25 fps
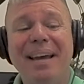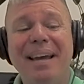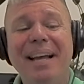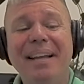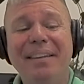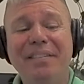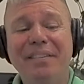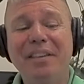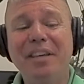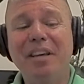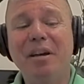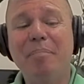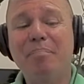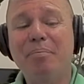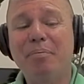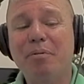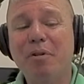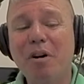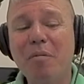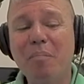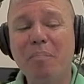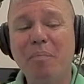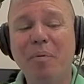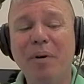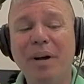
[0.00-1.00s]
It's the
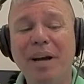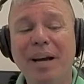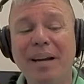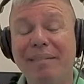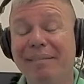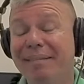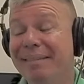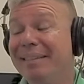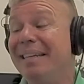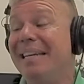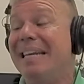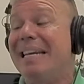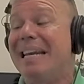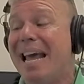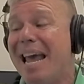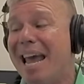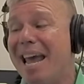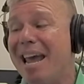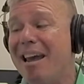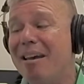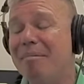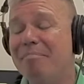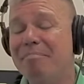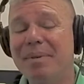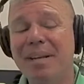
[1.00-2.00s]
appropriate
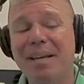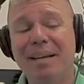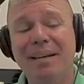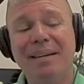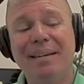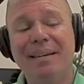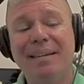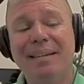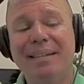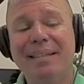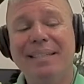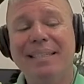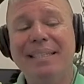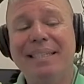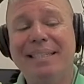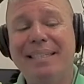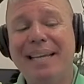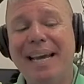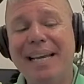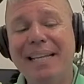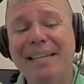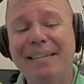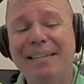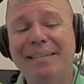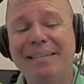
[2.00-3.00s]
named
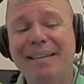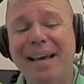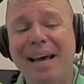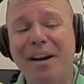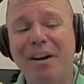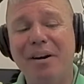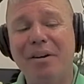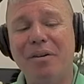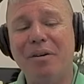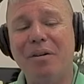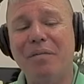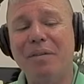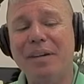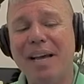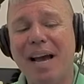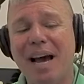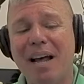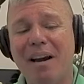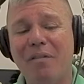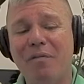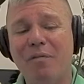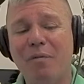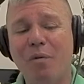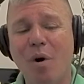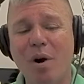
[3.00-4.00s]
state senator of
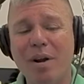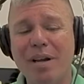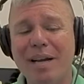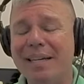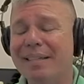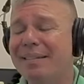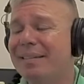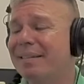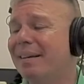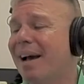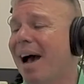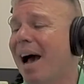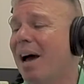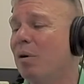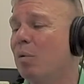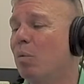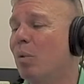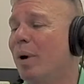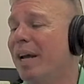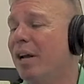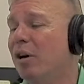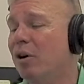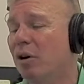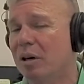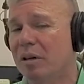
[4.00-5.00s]
California, Scott
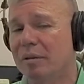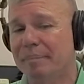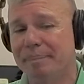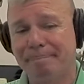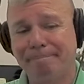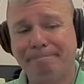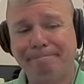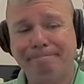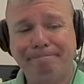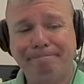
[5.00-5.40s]
Wiener